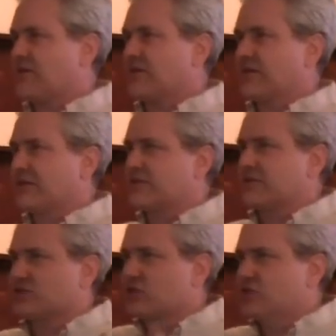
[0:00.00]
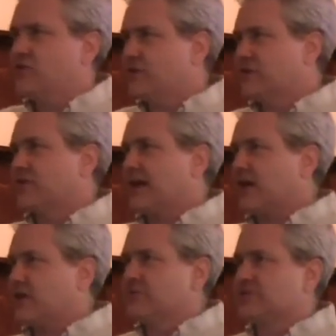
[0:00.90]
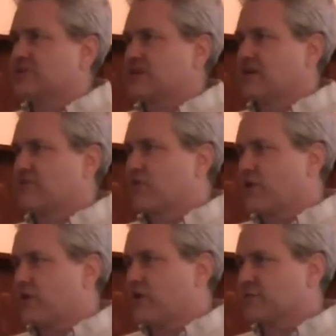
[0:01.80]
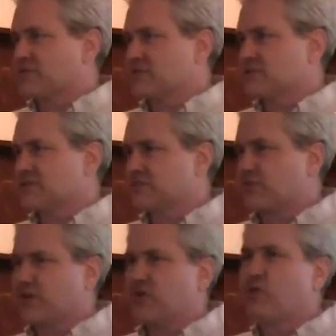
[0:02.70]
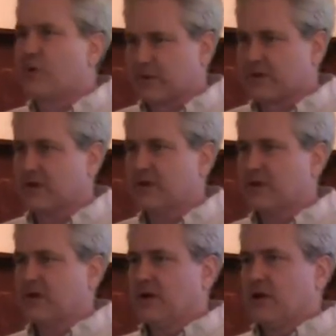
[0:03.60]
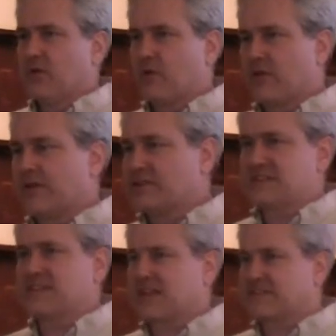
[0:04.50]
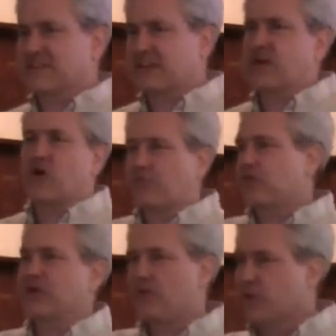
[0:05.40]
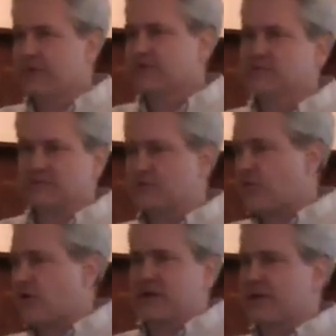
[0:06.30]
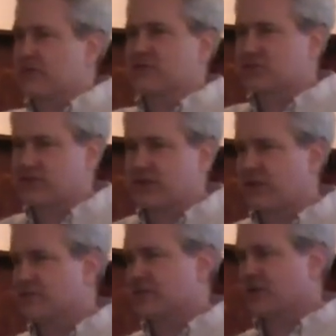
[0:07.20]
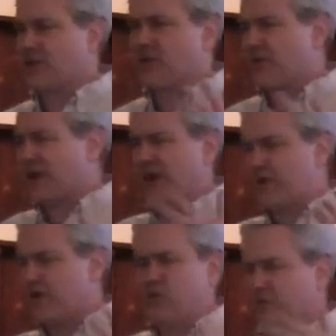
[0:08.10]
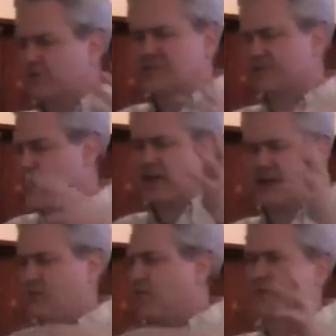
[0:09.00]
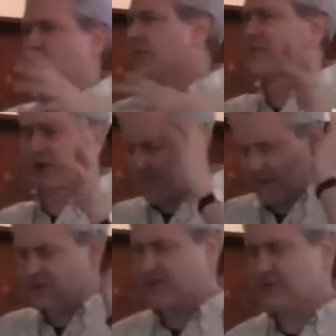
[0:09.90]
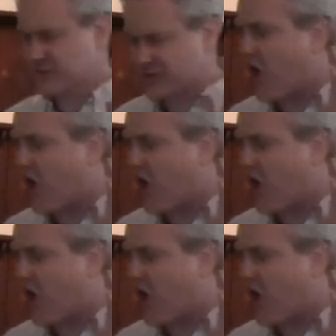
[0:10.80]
you know, the, the tune and the elements of Roy Orbison's Pretty Woman, where they, instead of singing, oh, pretty woman walking down the street, it was like, oh, hairy woman, skanky woman, whatever. I mean, it, it was just